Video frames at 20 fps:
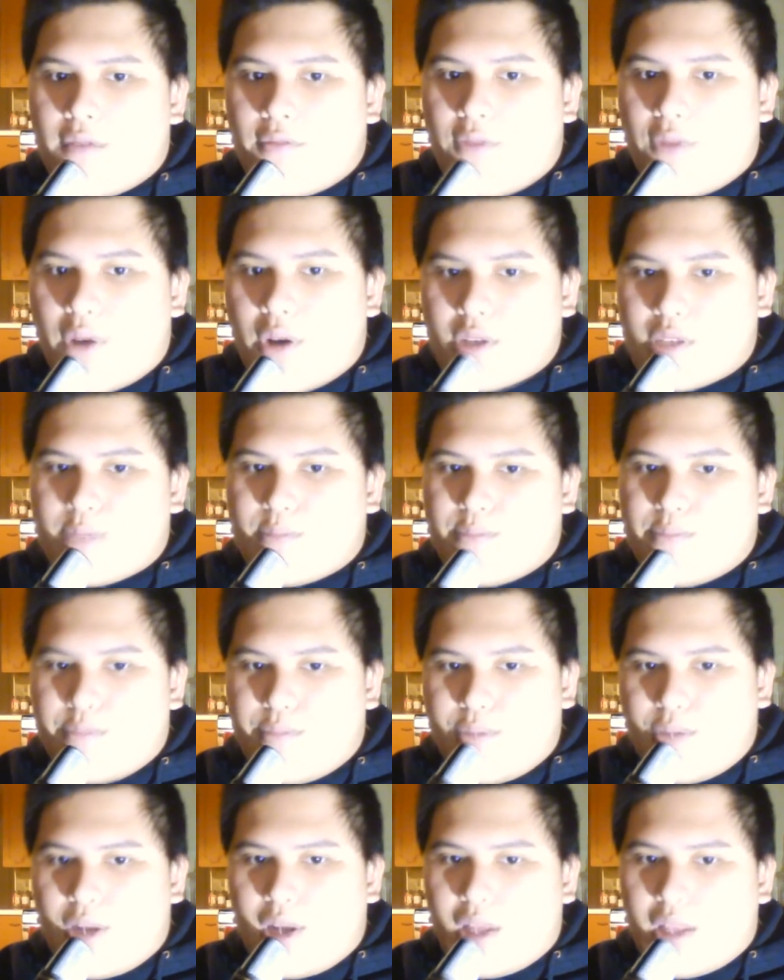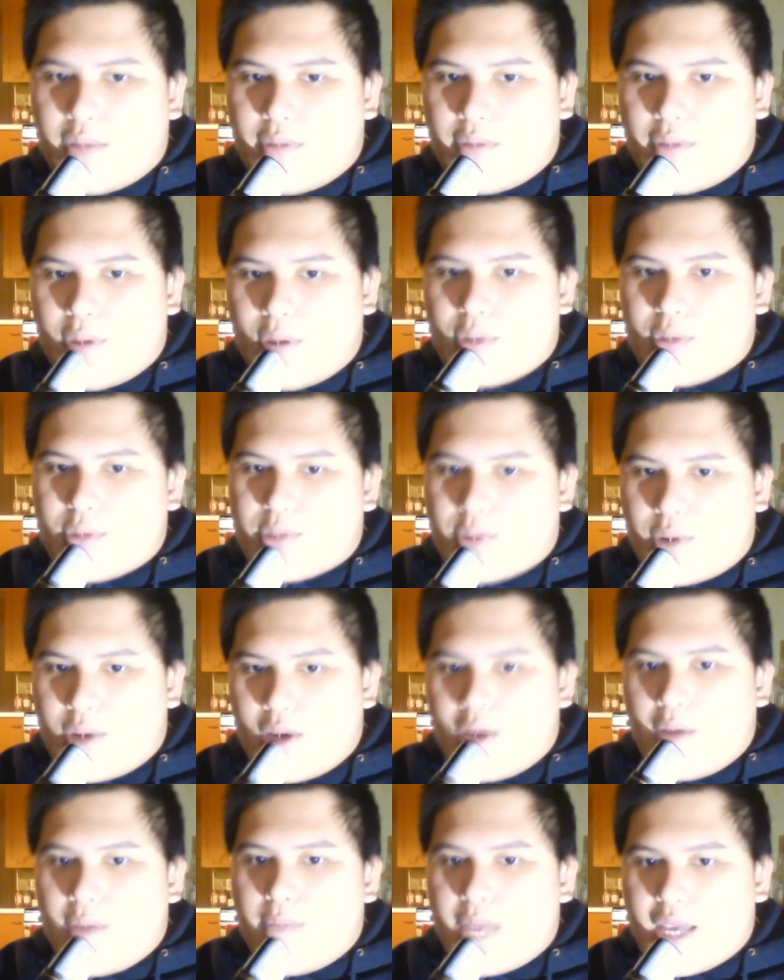voice barely above a whisper,
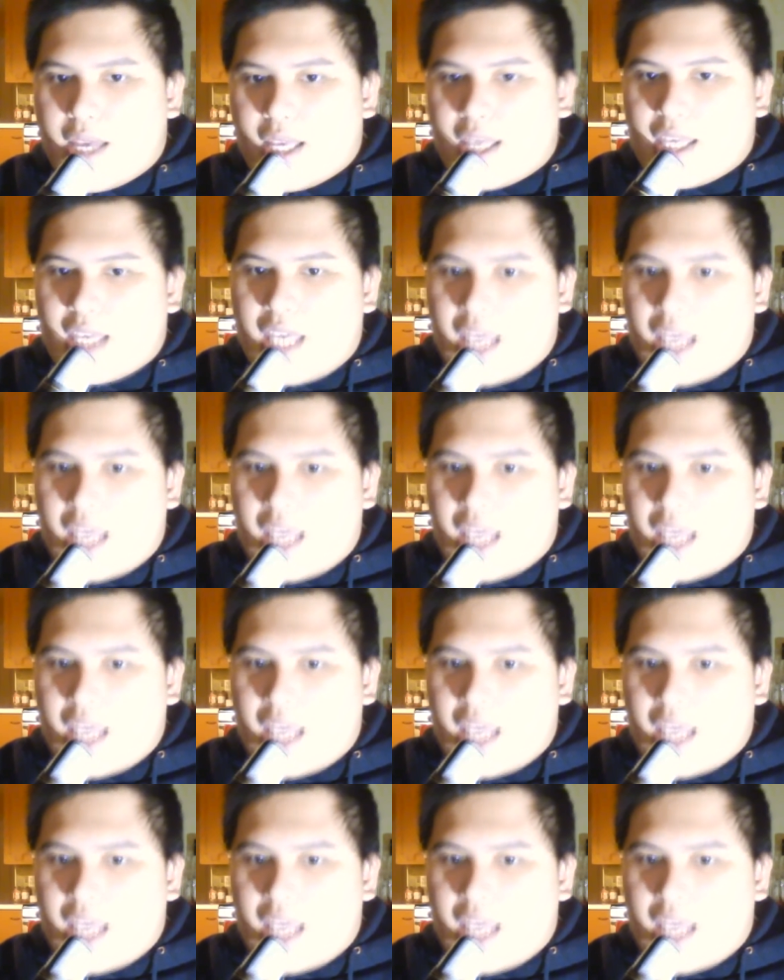making